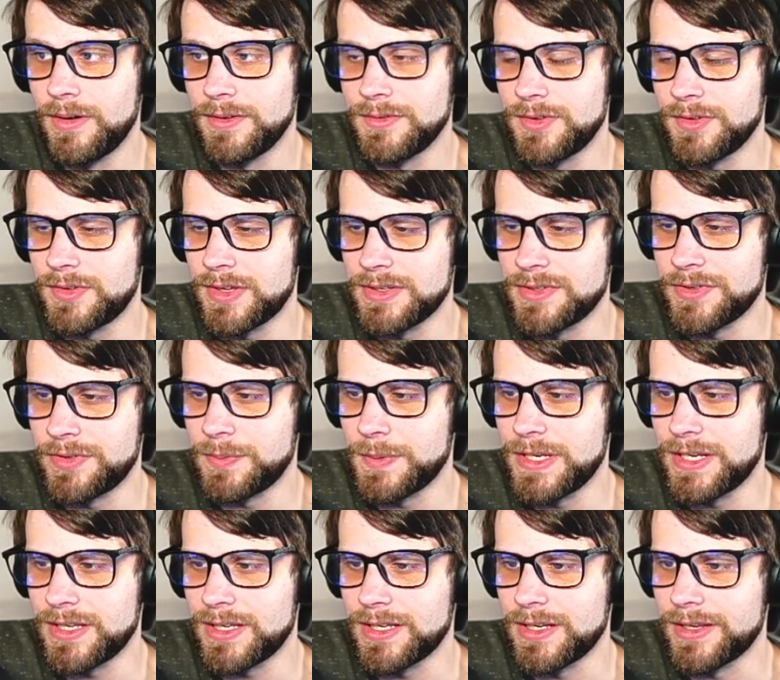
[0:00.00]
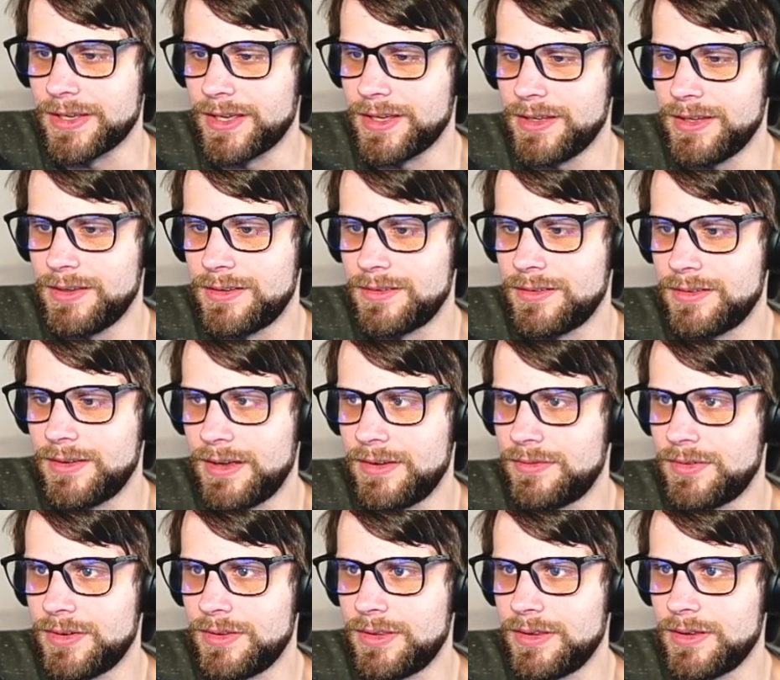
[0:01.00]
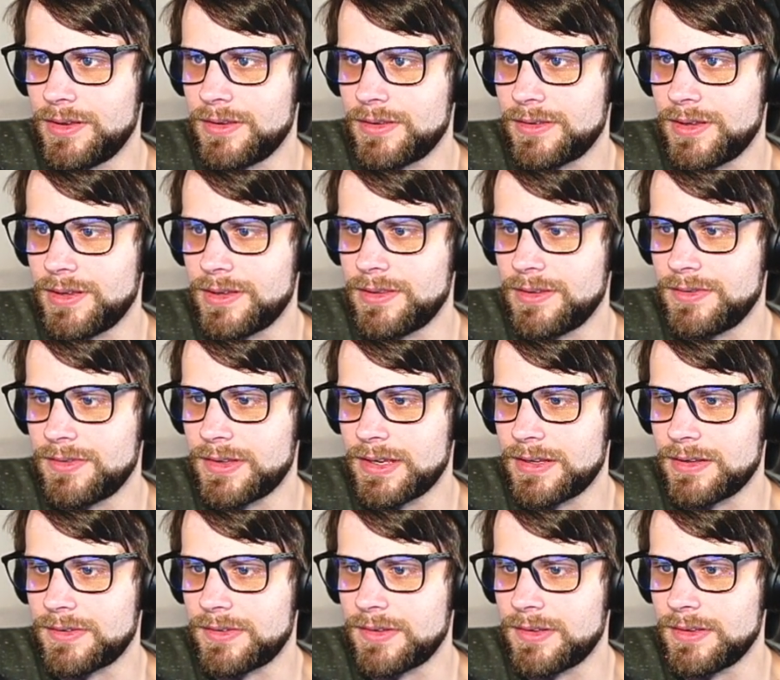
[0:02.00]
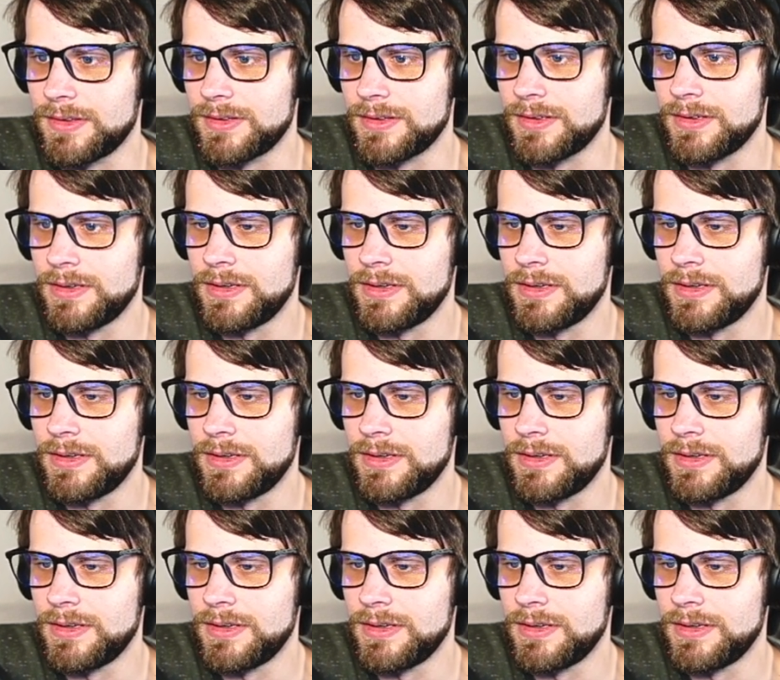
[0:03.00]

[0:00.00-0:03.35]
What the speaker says: Does that just mean it can hit everything? Like, that's kind of silly.